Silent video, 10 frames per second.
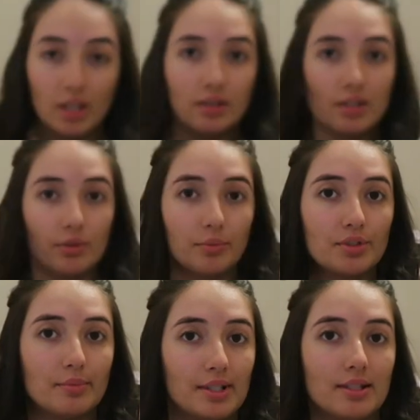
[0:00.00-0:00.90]
This one
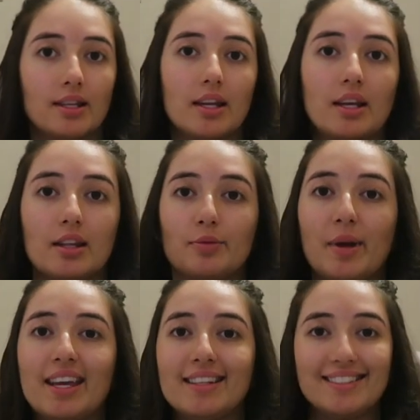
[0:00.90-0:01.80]
was a bit skinnier, this
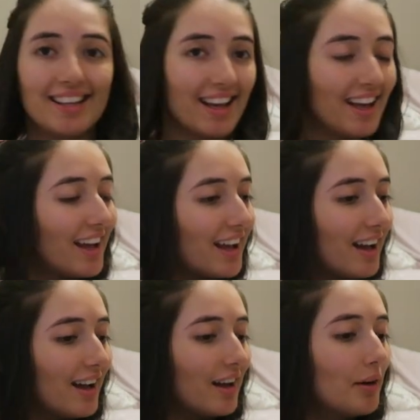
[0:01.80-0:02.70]
piece.
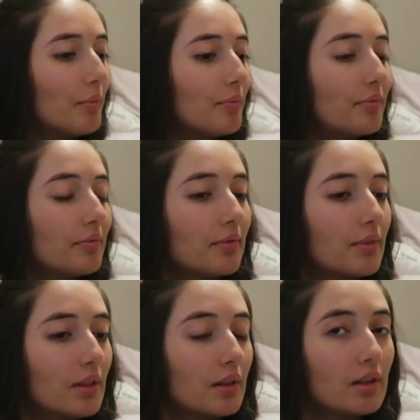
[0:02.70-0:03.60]

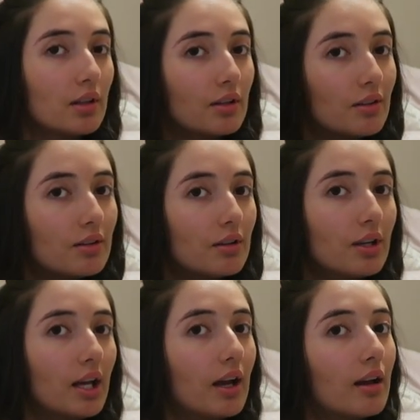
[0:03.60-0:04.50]
So
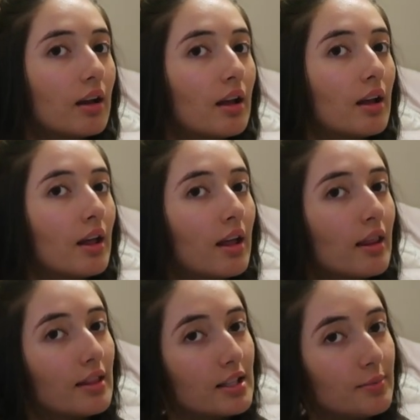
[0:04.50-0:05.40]
yeah,
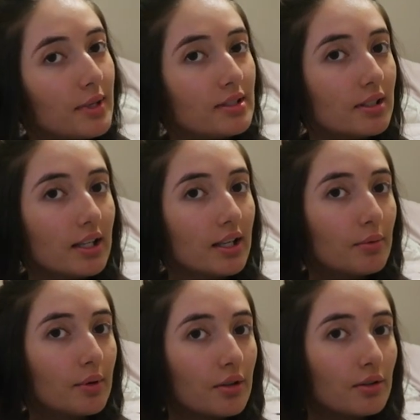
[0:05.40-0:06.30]
that's
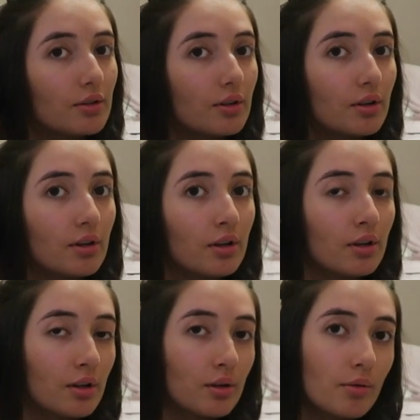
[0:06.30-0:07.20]
basically what I'll do
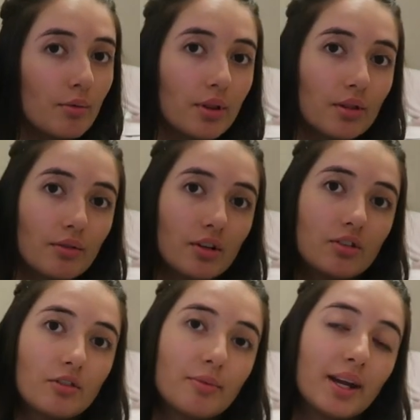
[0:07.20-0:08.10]
with the
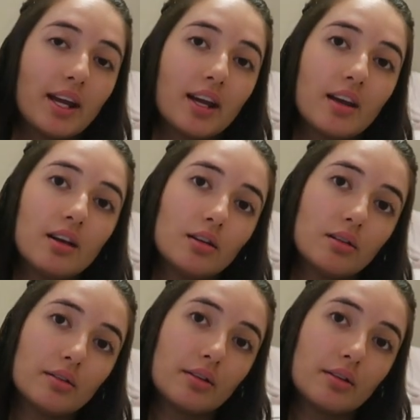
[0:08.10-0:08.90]
rest of my hair.